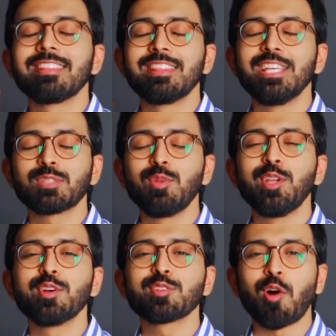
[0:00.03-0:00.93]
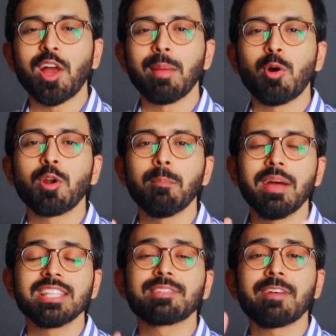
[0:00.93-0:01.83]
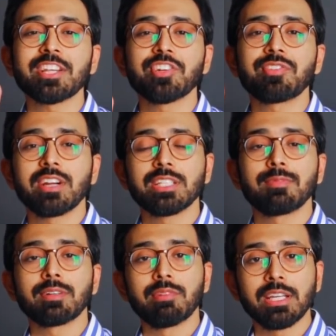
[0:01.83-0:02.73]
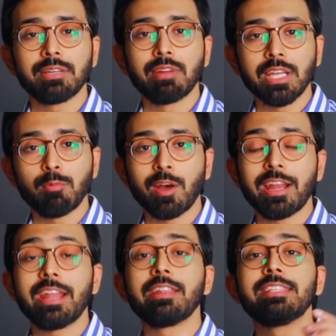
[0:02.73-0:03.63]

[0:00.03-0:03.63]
This video is all about men's fashion trends for 2021 and